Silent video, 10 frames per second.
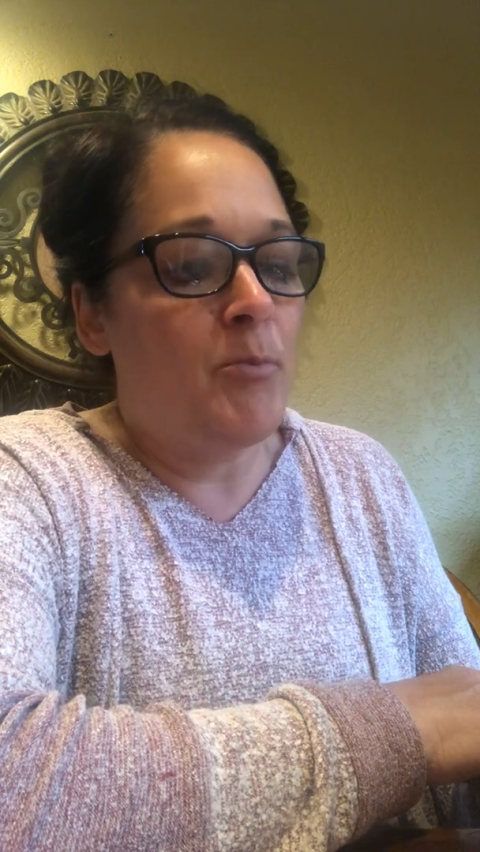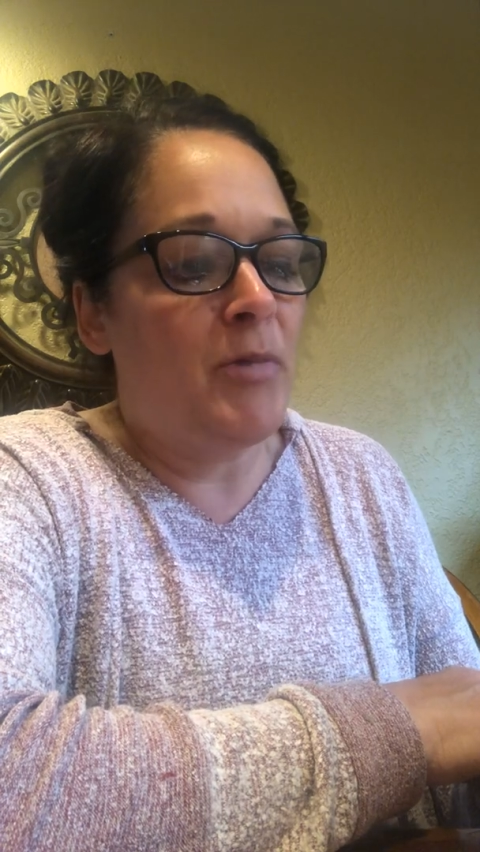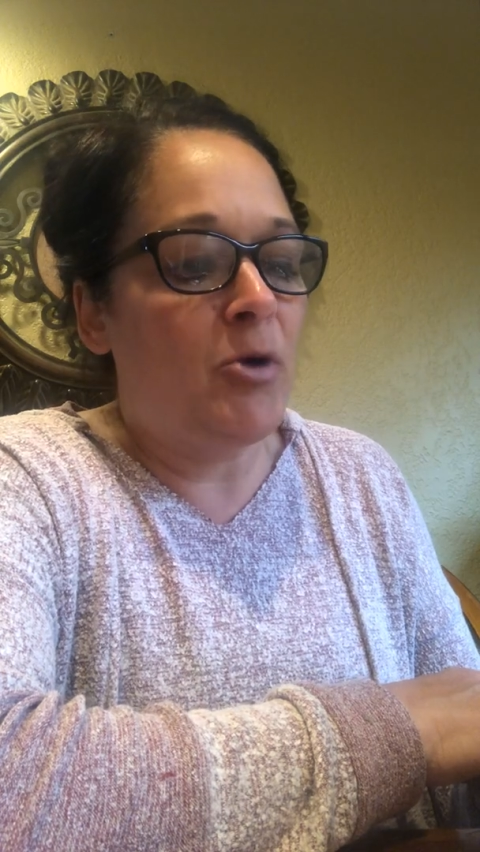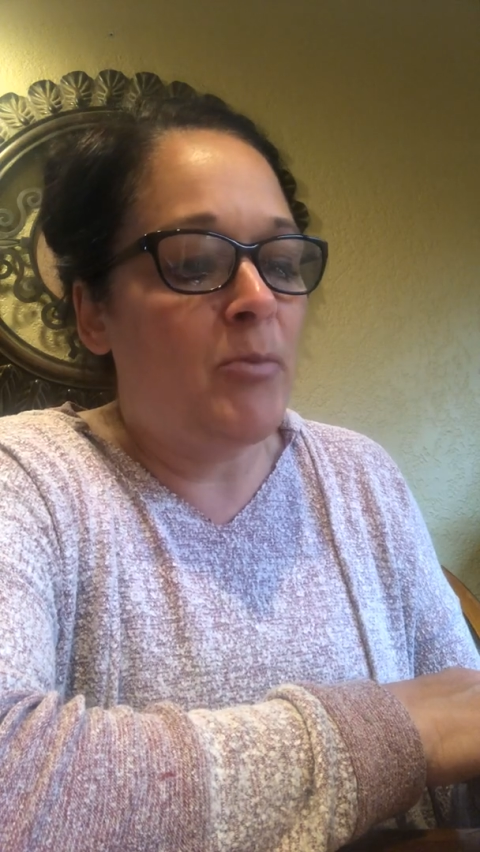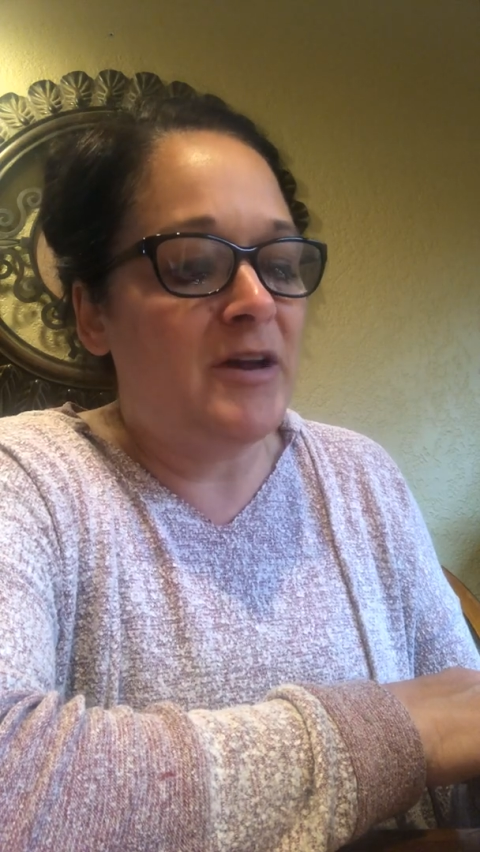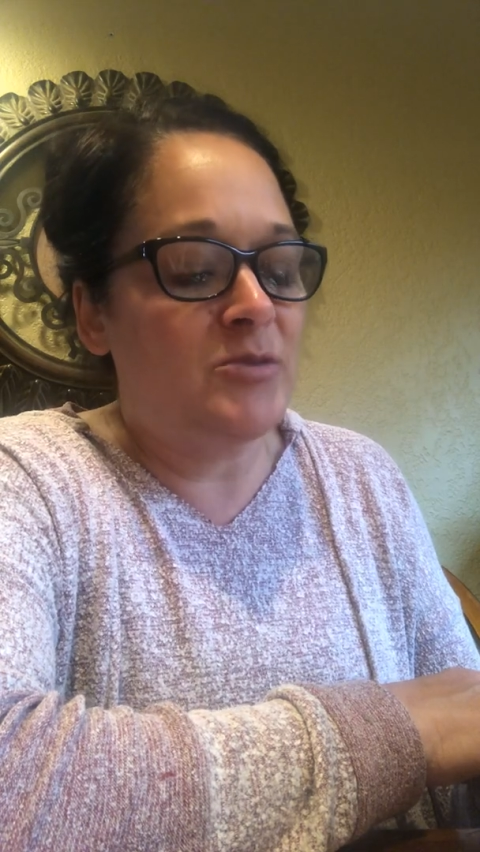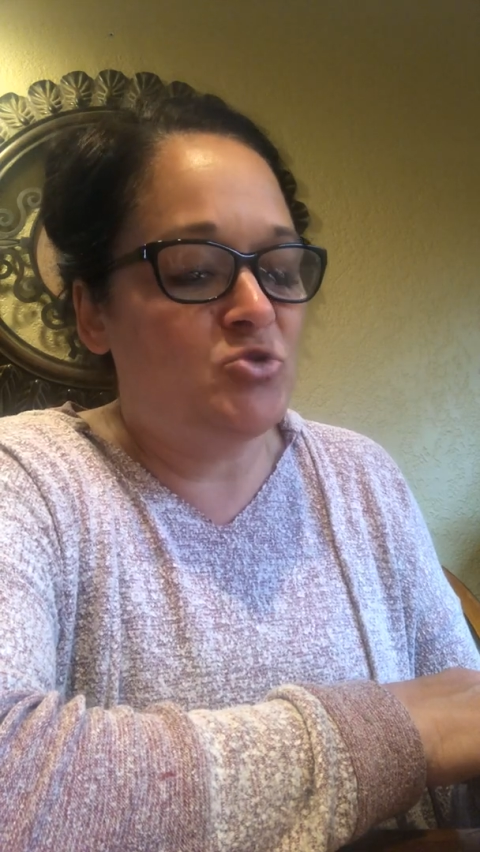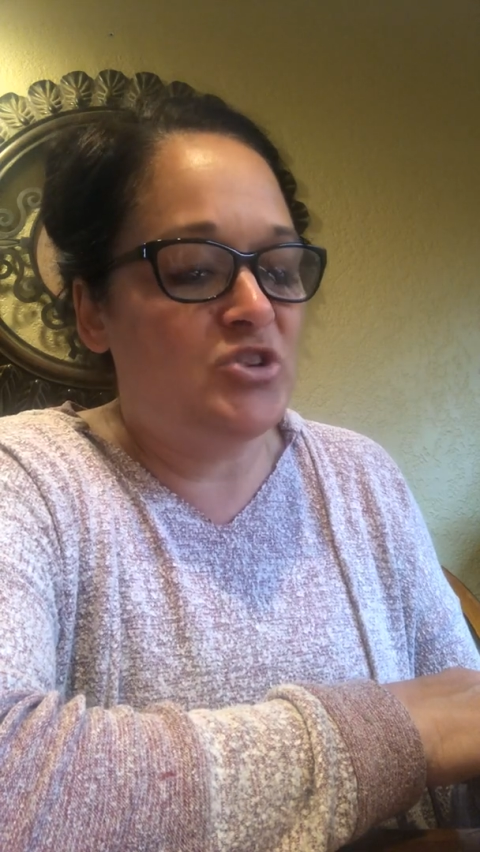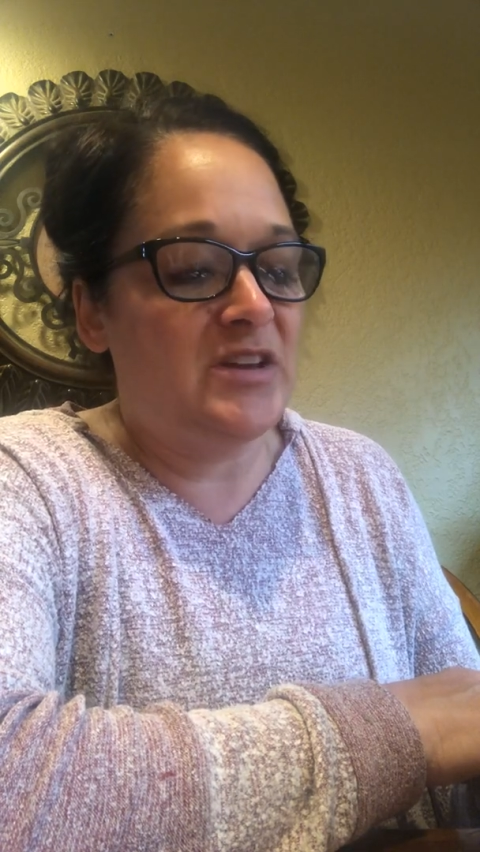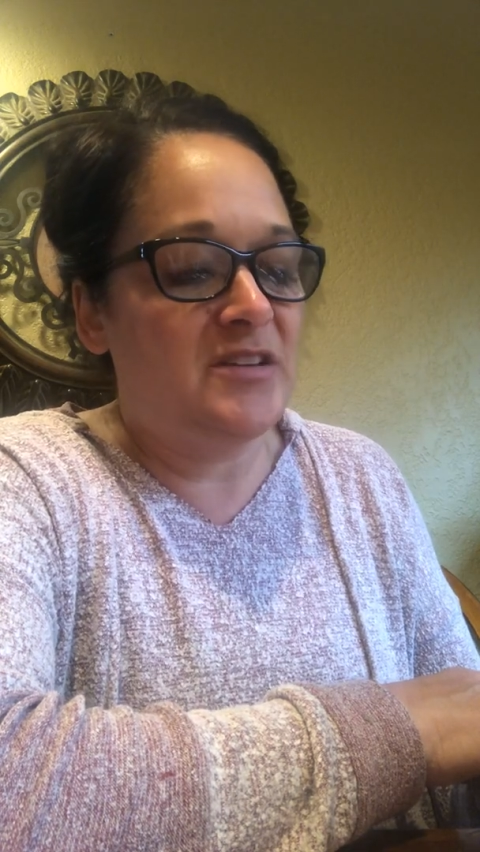bell-bottom
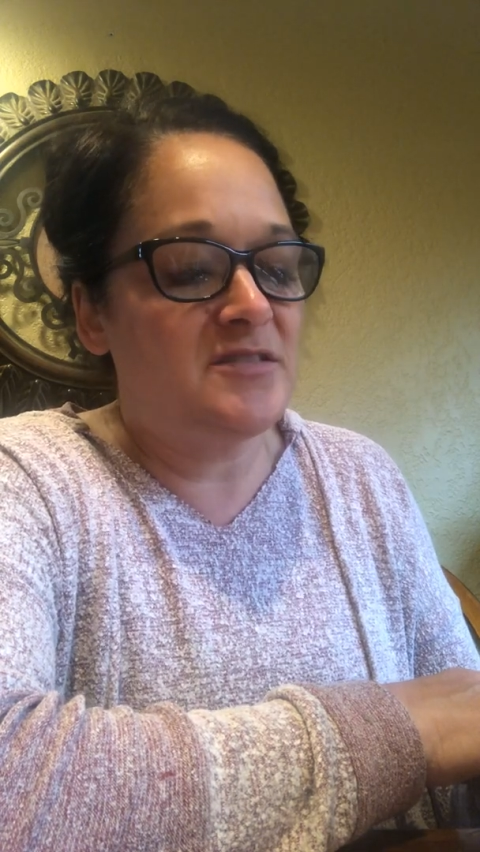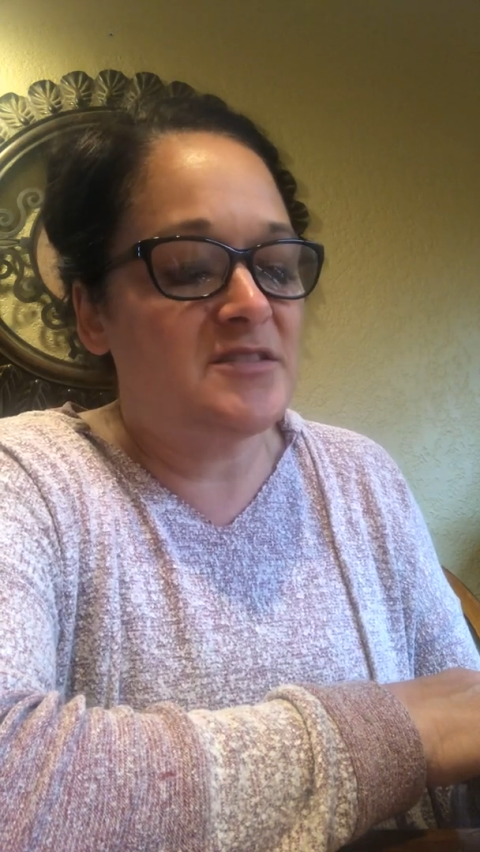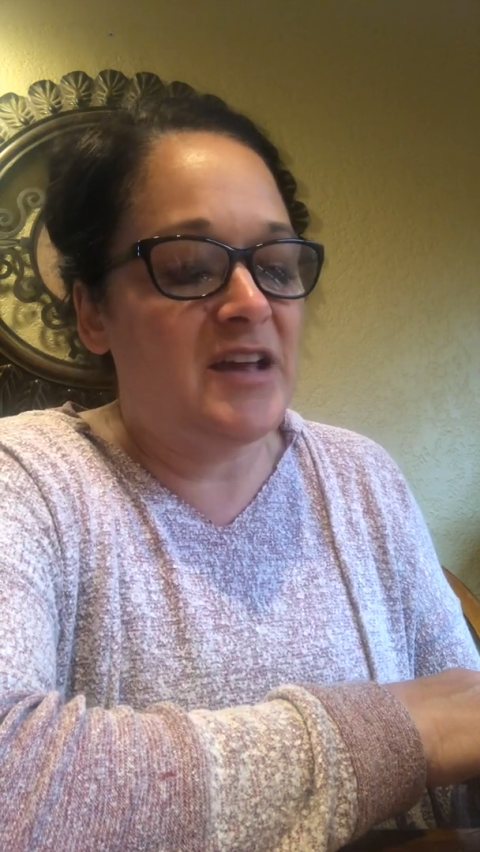jeans